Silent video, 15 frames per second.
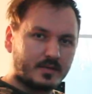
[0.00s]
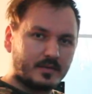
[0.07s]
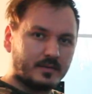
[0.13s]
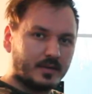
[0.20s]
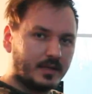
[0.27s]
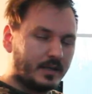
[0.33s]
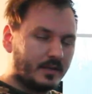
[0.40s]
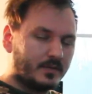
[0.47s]
and
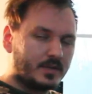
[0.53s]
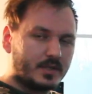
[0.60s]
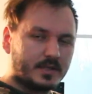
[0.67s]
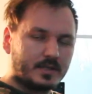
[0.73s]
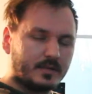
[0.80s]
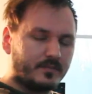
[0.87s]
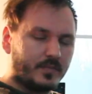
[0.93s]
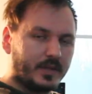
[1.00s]

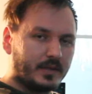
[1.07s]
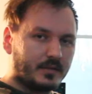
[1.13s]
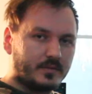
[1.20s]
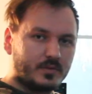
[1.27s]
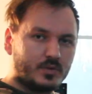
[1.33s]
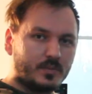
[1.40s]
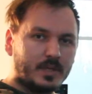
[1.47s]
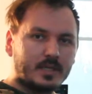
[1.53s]
just
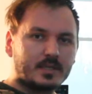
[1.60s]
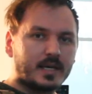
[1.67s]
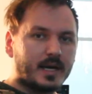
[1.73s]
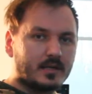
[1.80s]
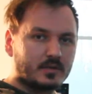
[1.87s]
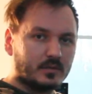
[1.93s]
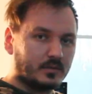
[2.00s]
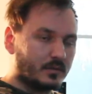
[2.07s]
to me it's a
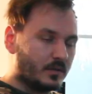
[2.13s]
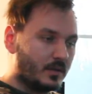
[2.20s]
hassle.